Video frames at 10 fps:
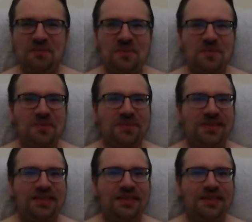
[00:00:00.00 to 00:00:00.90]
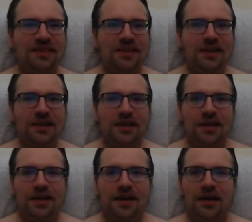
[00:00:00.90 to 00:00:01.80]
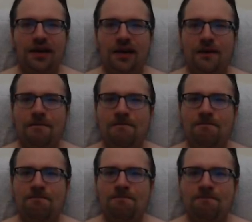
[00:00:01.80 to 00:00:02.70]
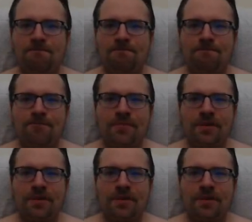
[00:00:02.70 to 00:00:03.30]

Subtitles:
(no one is talking)